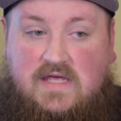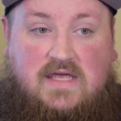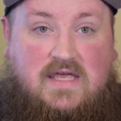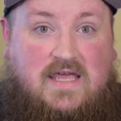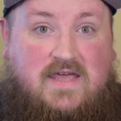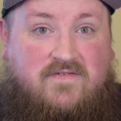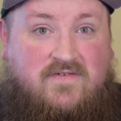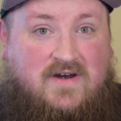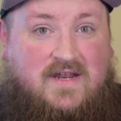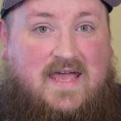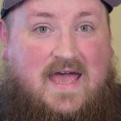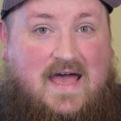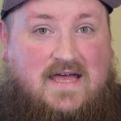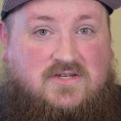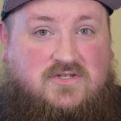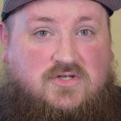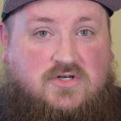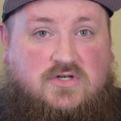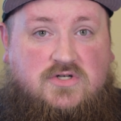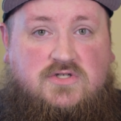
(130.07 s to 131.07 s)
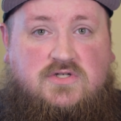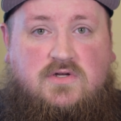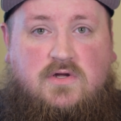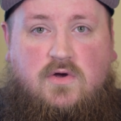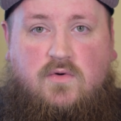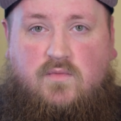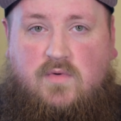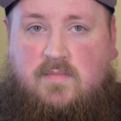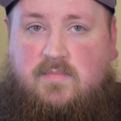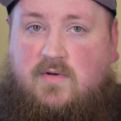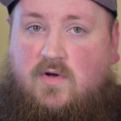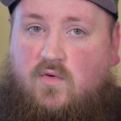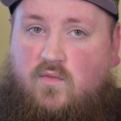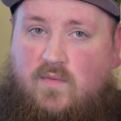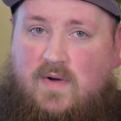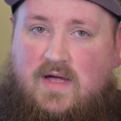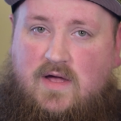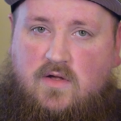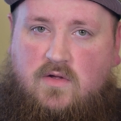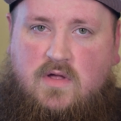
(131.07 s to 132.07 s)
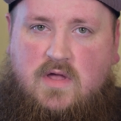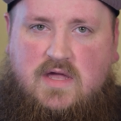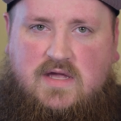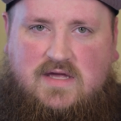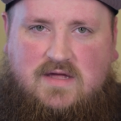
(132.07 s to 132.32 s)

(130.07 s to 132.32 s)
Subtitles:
Even casters, when built well,